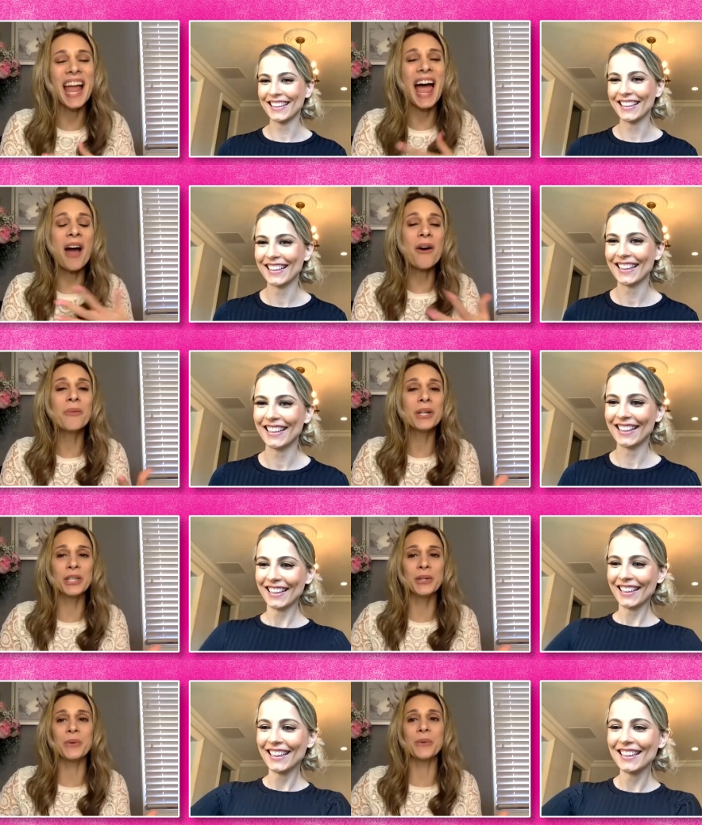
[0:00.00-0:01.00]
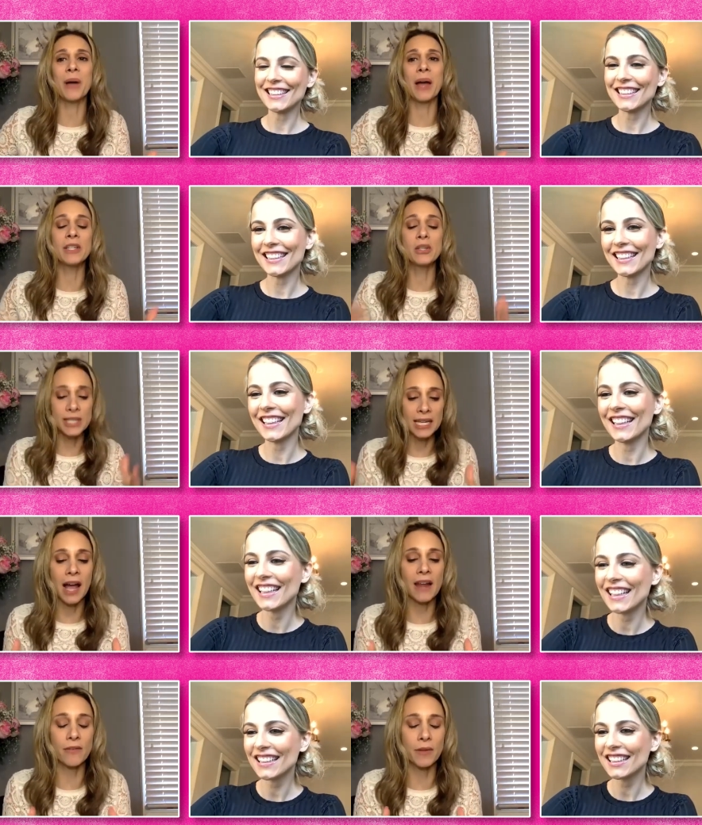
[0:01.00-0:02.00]
Speaker 1: how were you, you see
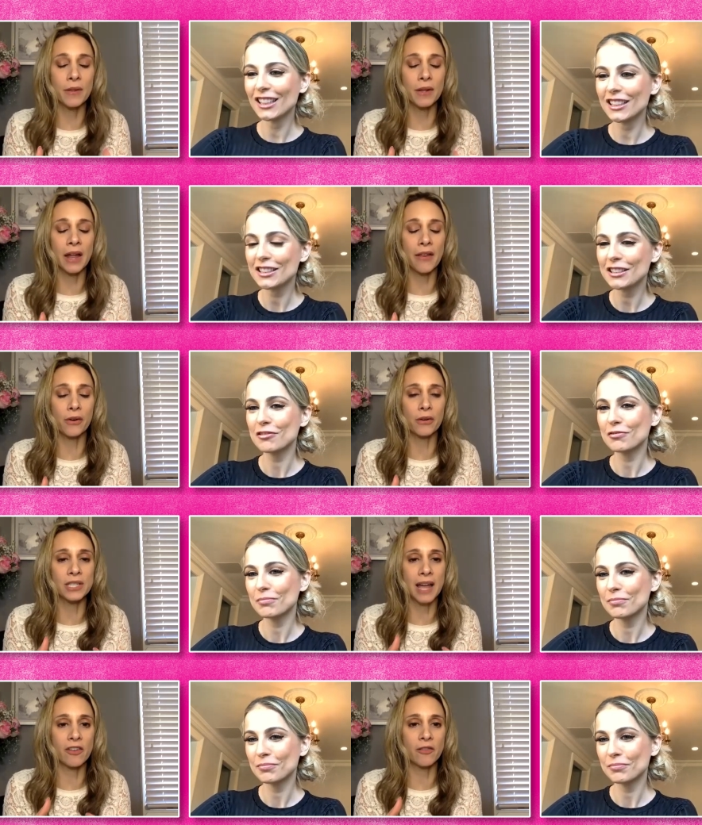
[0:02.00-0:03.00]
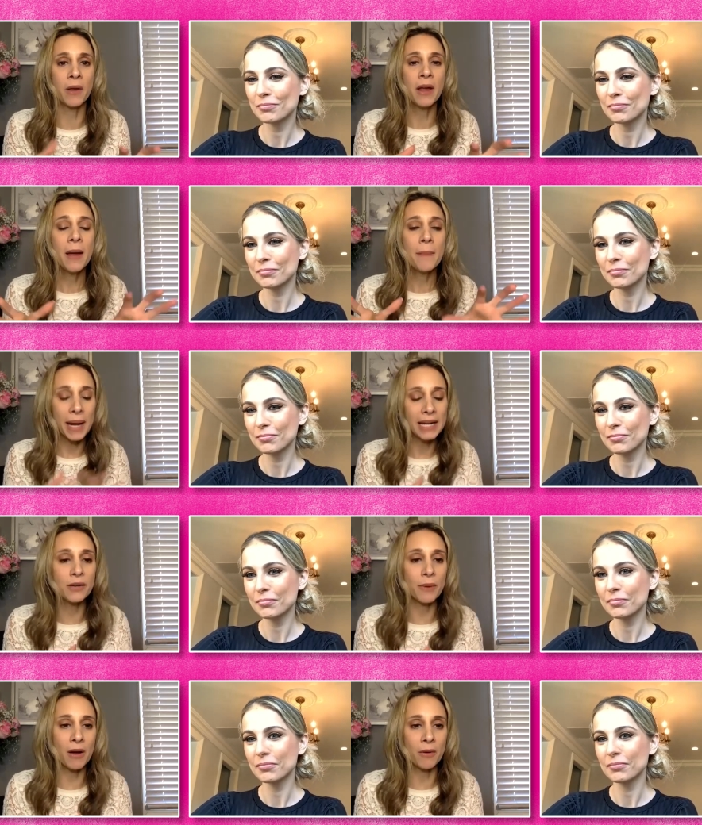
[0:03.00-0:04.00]
kind of a lot of the girls kind of
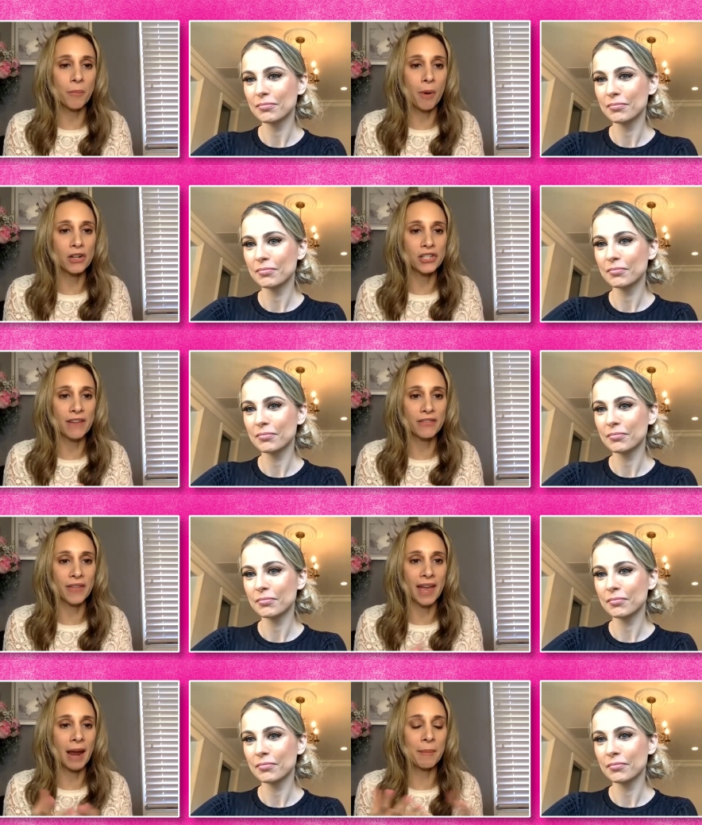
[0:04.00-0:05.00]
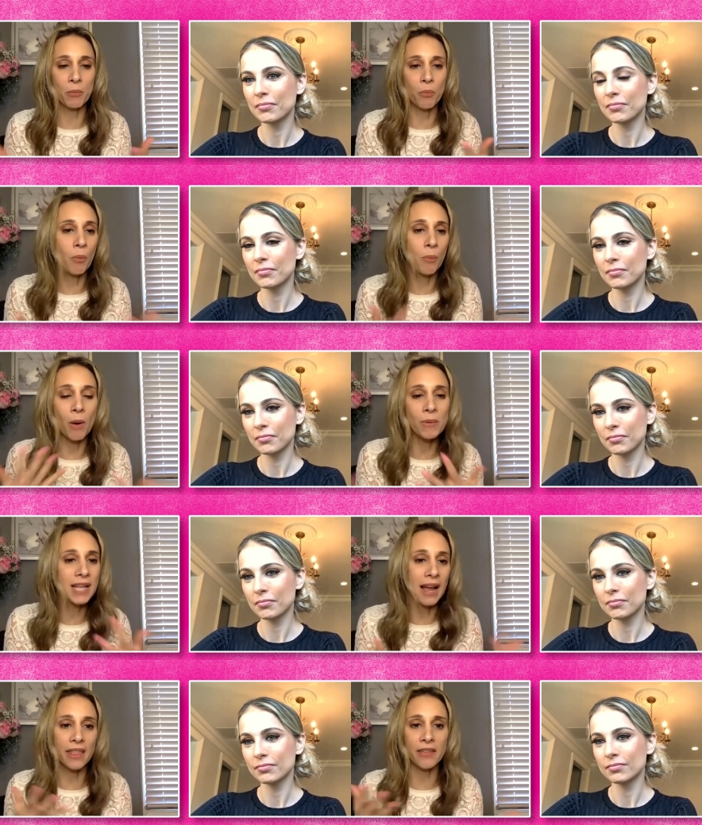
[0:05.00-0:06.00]
banding around Marge after that. I mean, what was
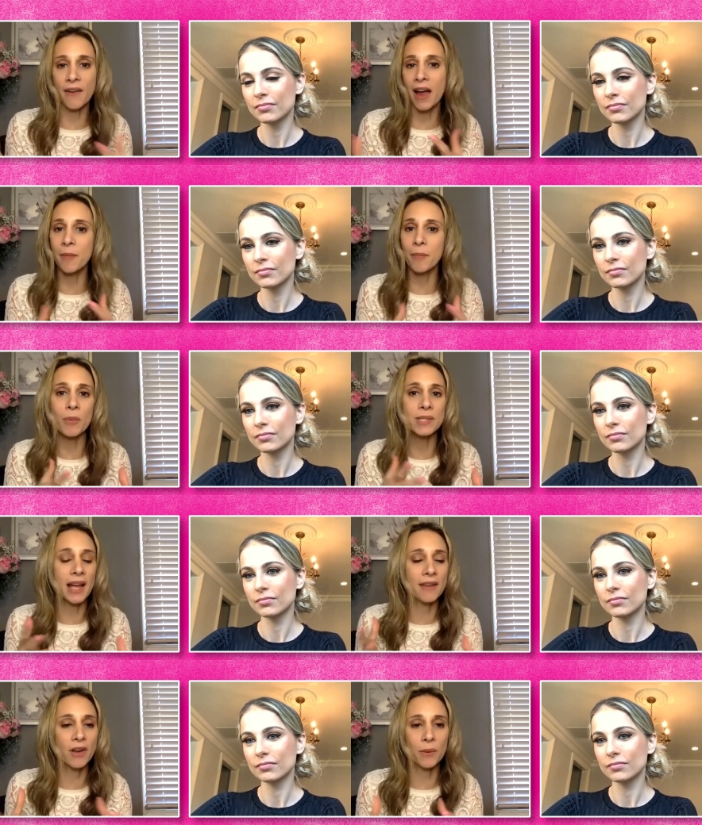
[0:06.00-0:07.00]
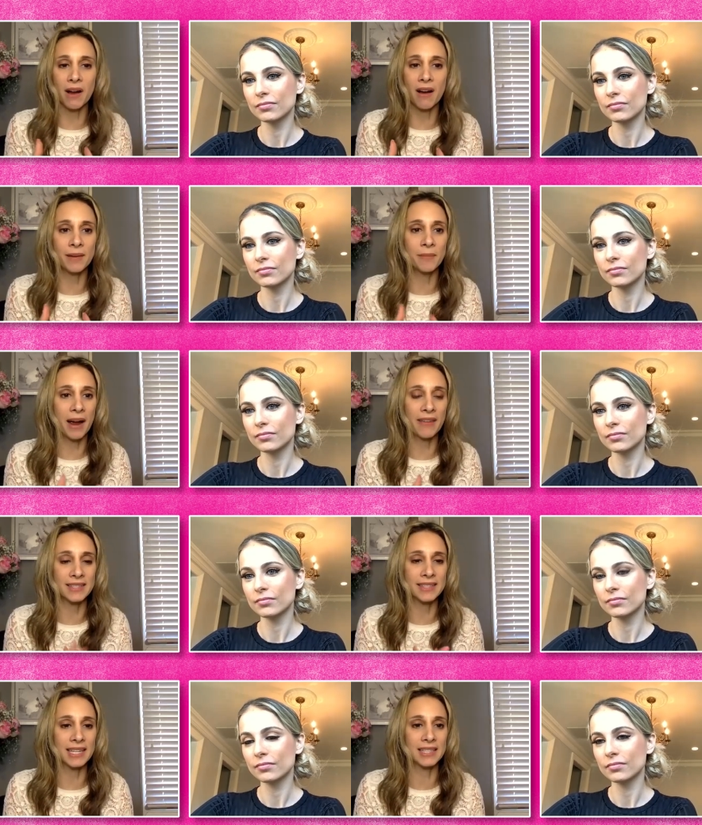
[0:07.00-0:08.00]
kind of the vibe? What was kind of going on behind
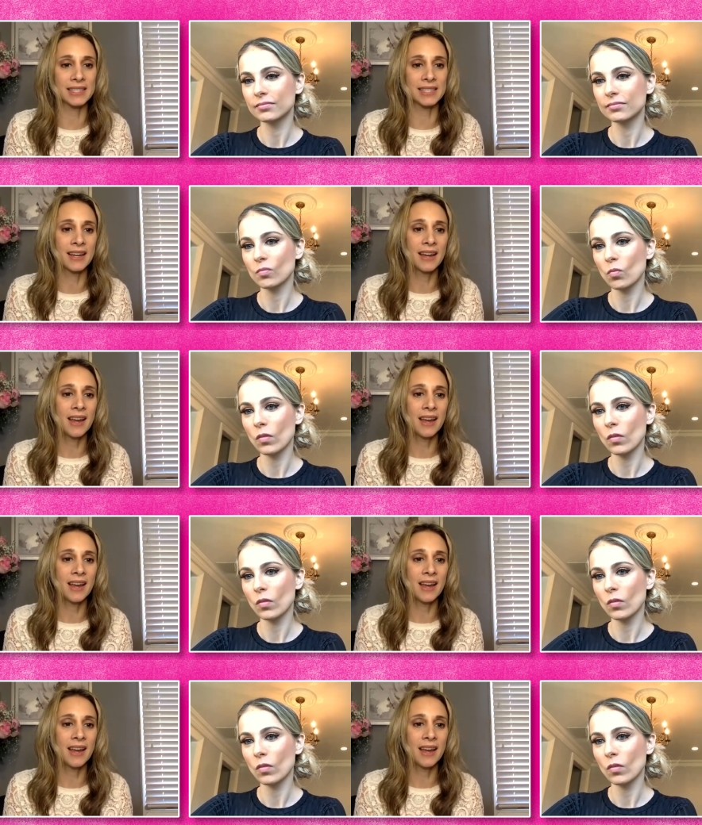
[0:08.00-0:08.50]
the scenes